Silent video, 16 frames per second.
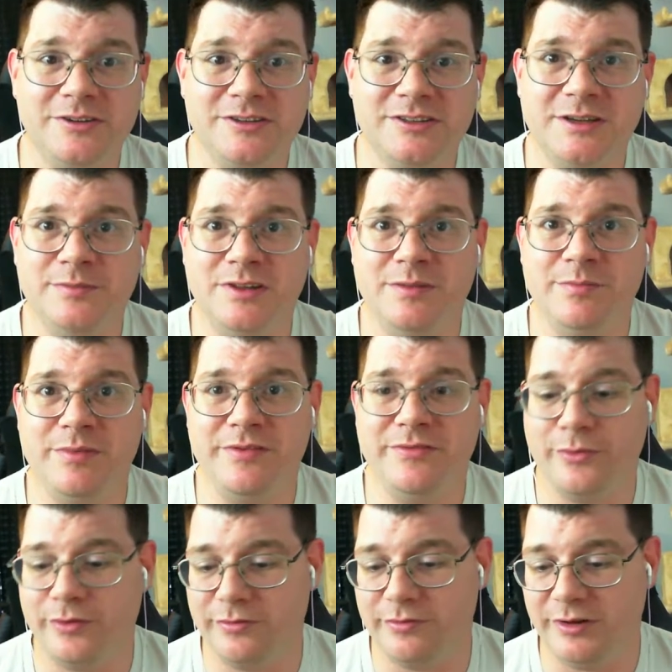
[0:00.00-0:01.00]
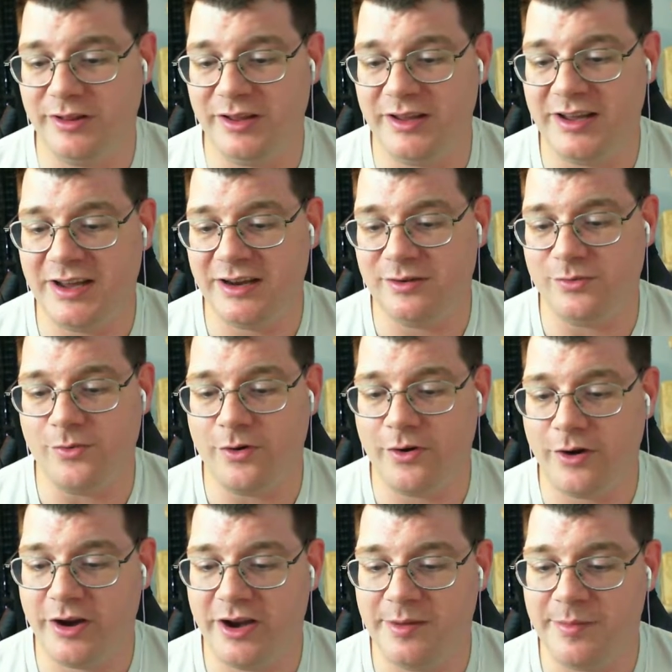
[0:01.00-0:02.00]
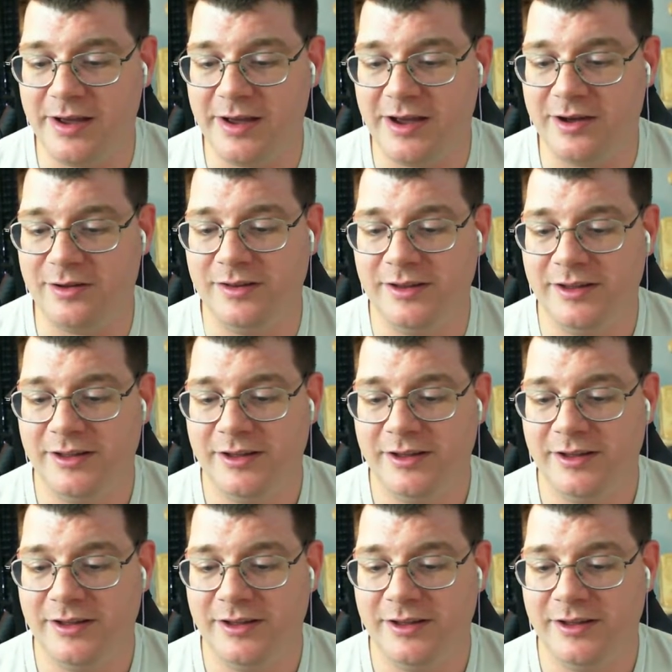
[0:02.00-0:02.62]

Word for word: something before really kind of worrying about